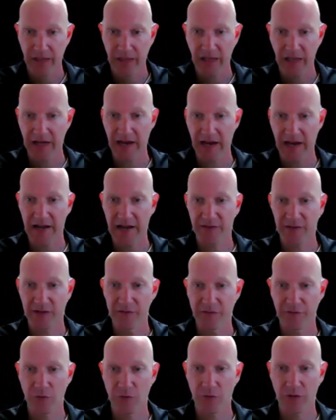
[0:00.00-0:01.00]
And
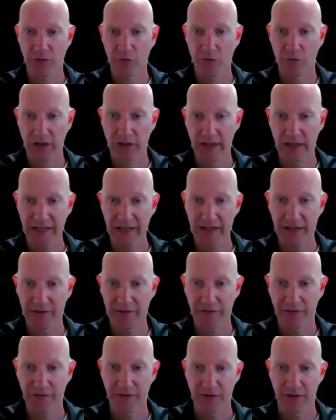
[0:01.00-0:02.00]
asking for the
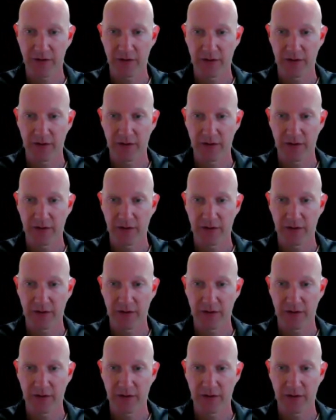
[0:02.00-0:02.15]
relief